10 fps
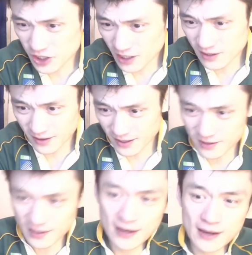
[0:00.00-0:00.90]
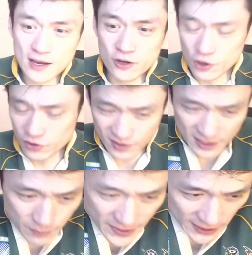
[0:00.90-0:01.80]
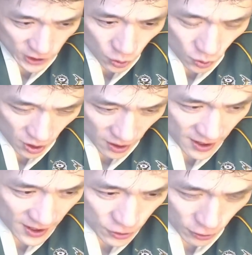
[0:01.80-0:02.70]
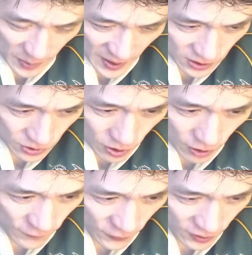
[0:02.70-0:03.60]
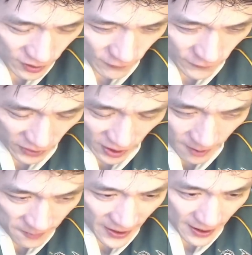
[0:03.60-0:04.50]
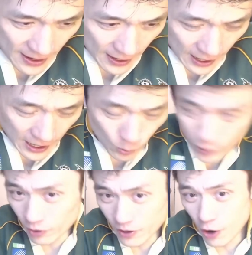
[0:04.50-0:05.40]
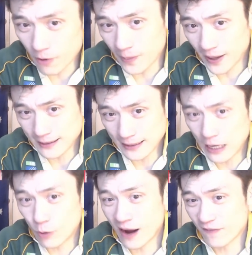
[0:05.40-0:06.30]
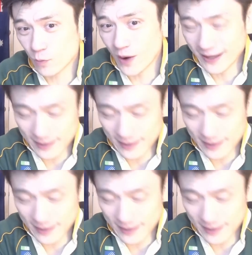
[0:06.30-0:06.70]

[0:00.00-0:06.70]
year to this, to this mini tour, European tour for them? We don't know, but we have to wait and